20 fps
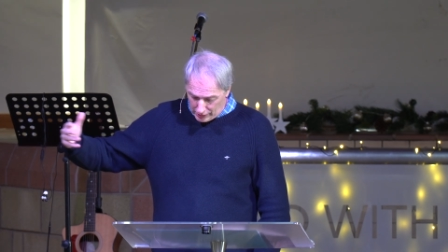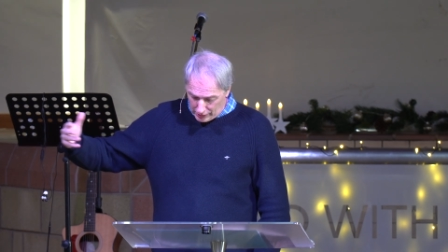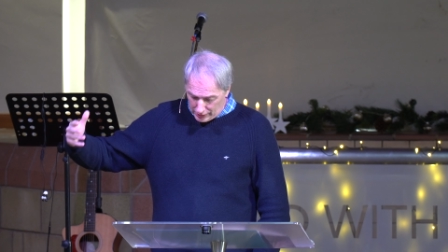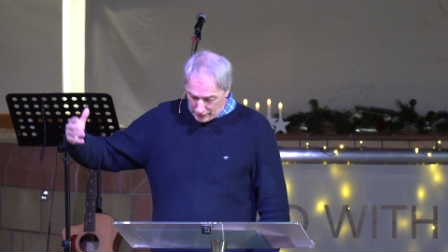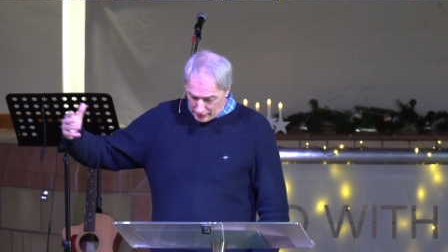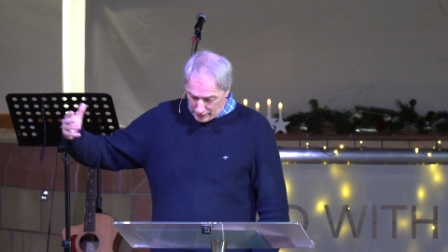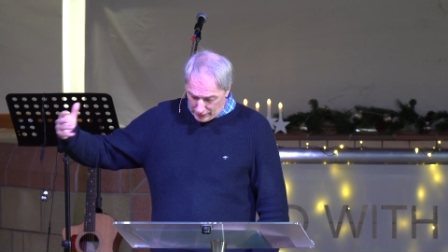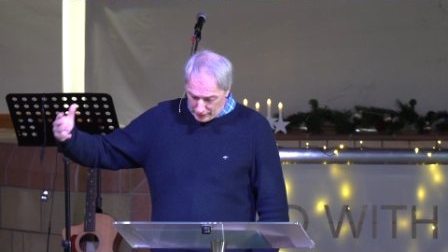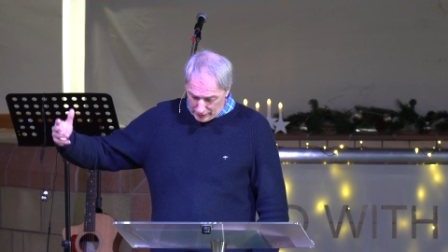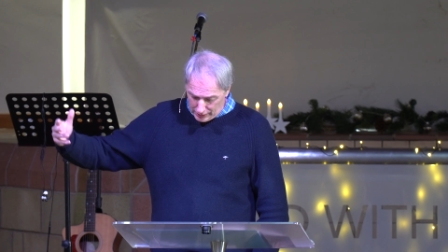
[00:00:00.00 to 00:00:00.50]

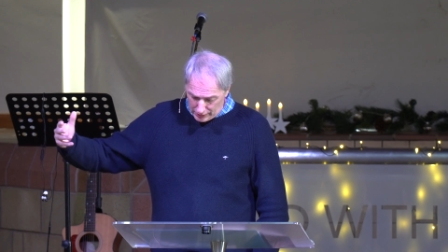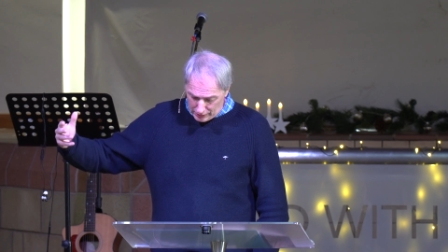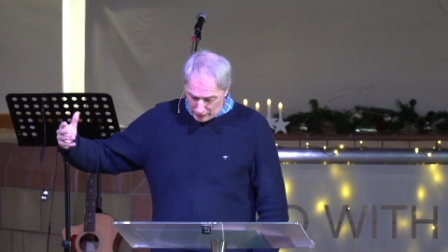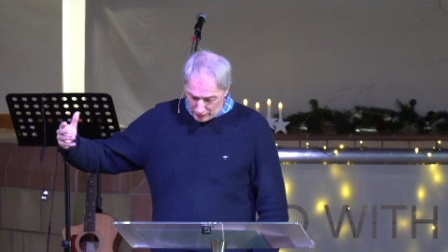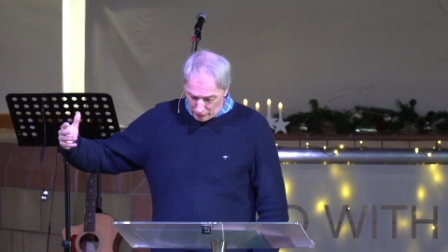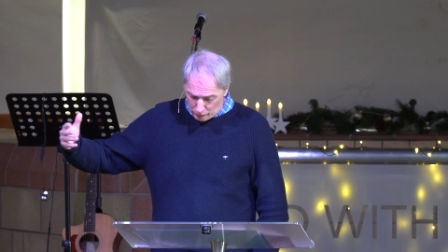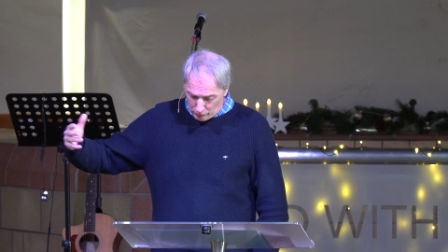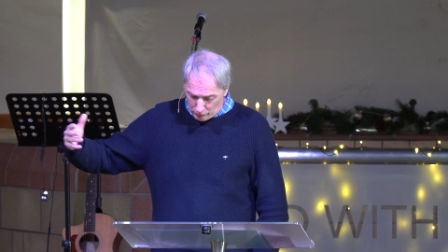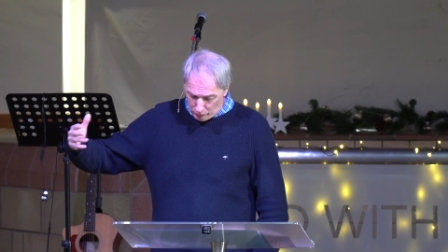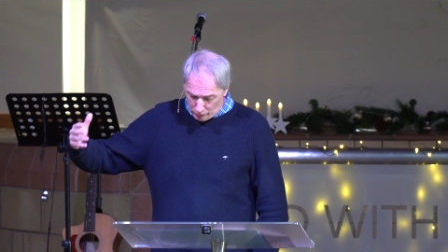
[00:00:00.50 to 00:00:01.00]
And
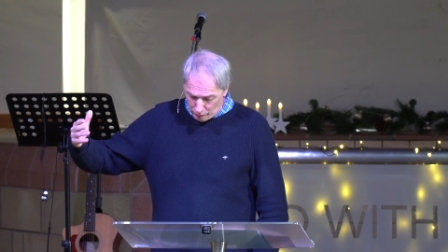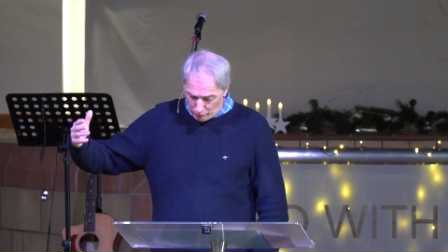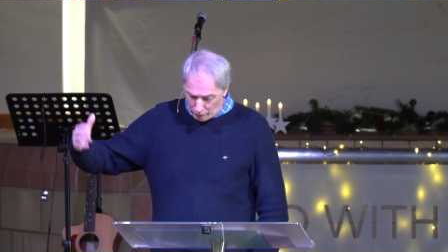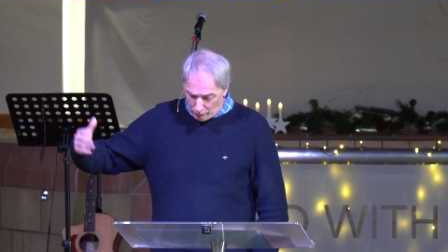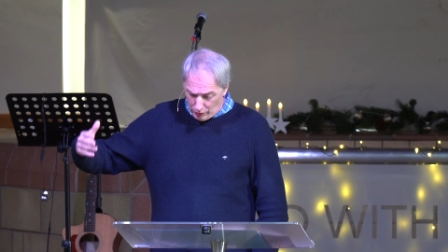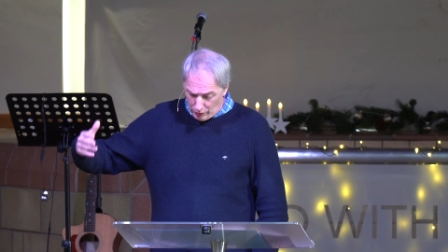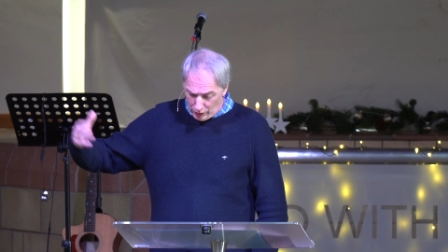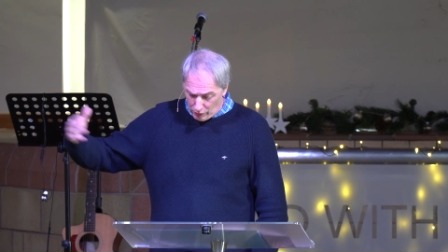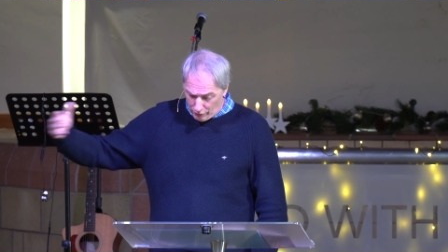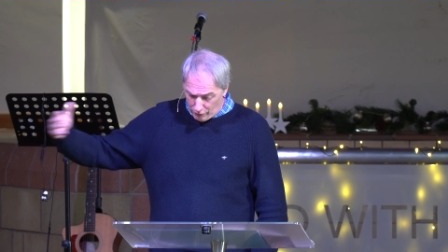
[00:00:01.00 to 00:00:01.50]
when we
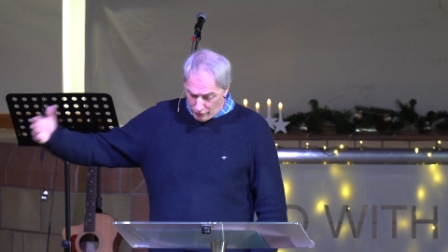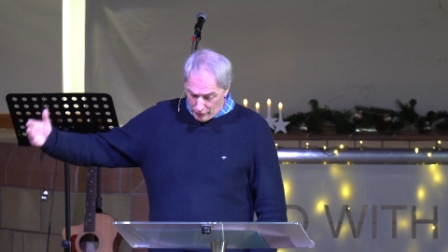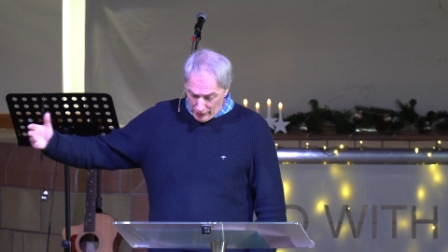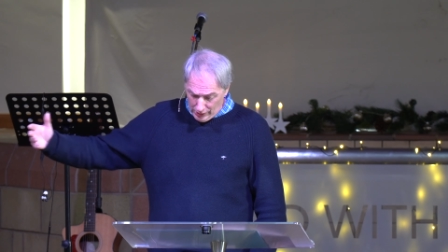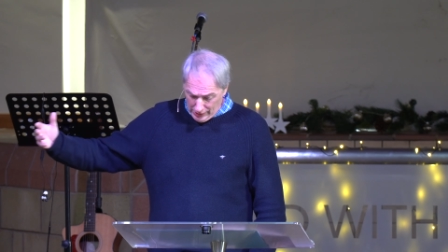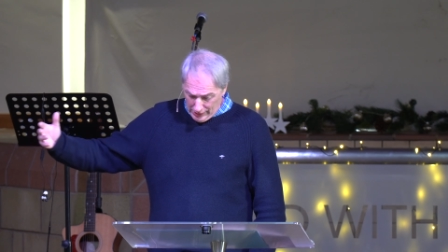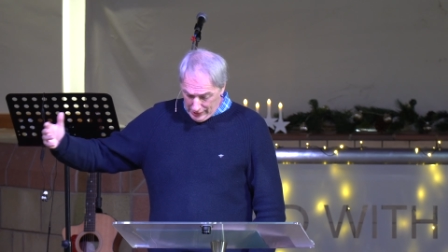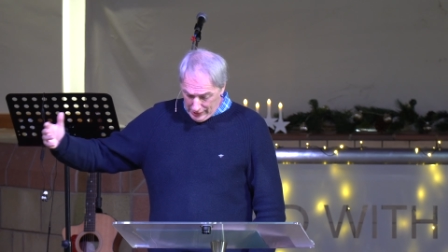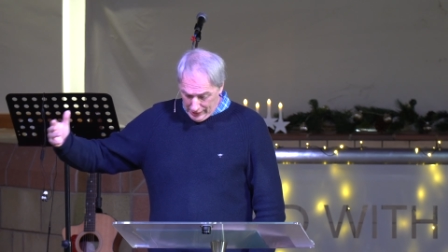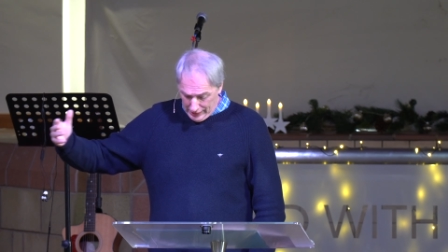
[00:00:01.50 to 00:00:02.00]
read of
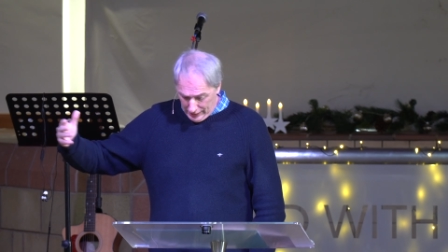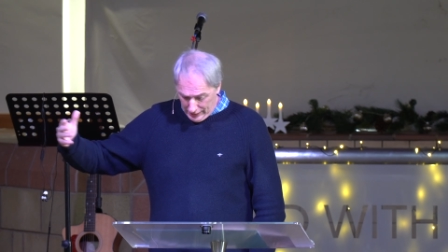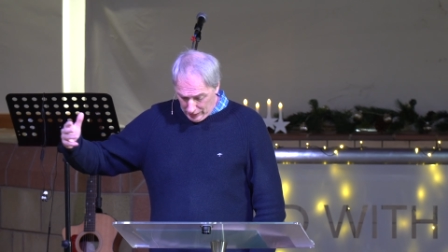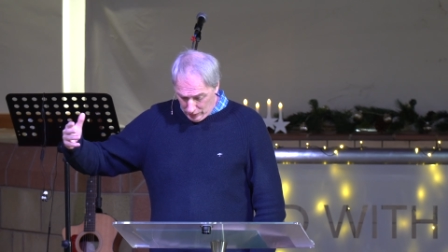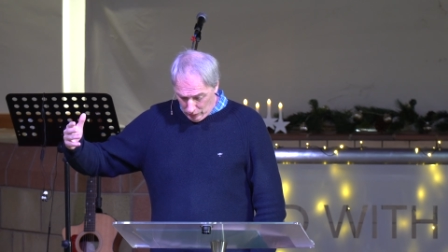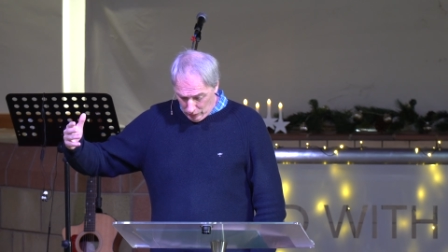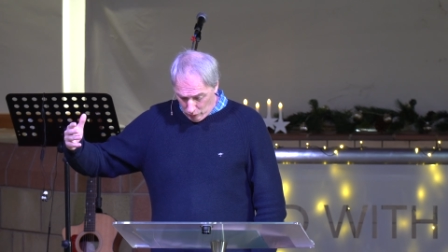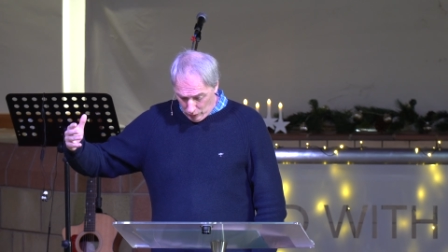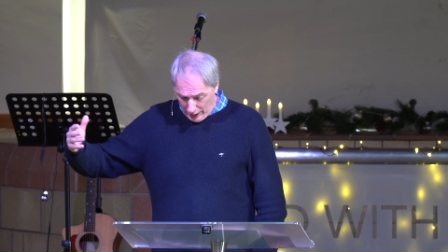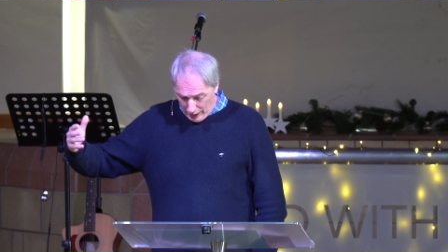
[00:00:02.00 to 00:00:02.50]

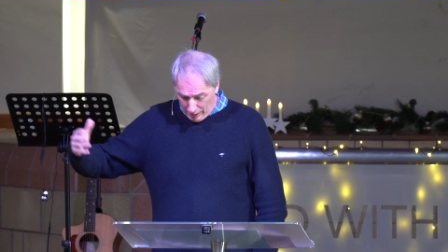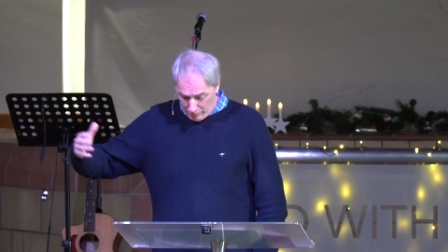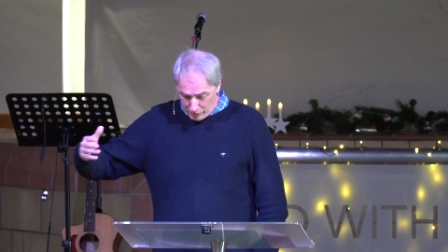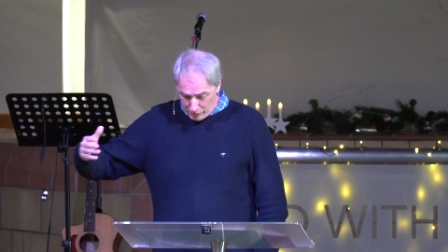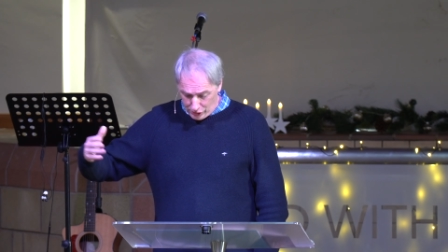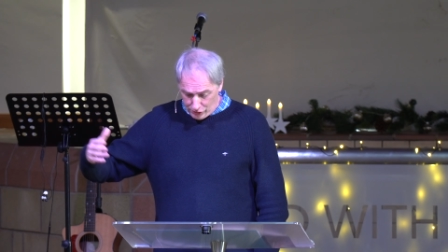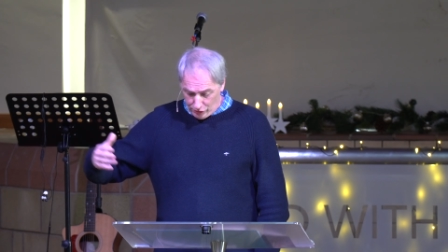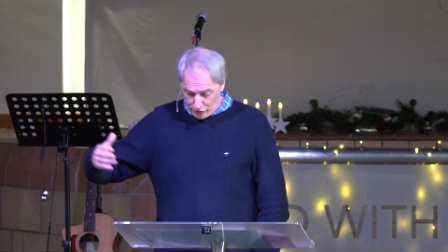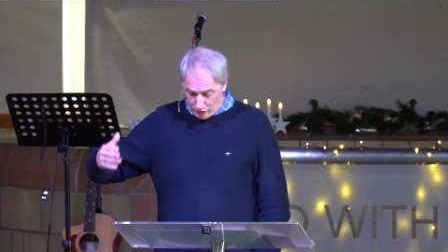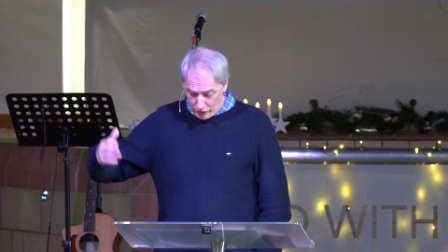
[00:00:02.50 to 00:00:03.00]
what
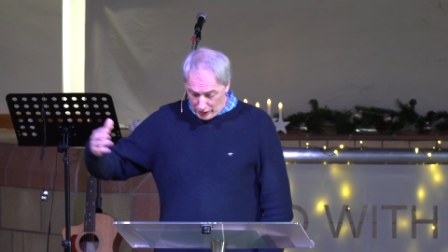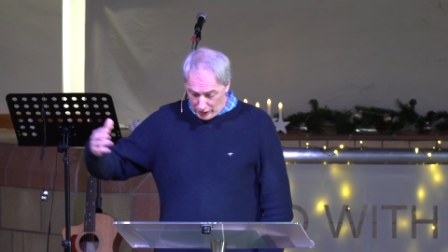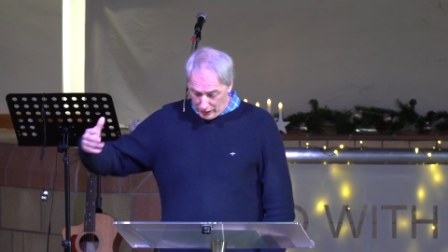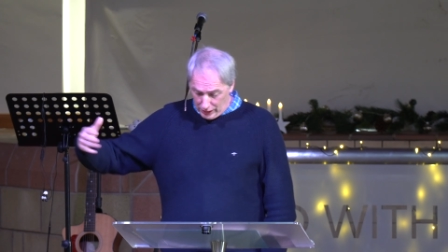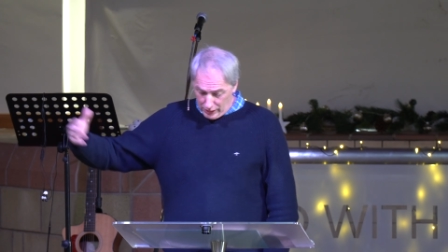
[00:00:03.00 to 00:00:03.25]
happens through King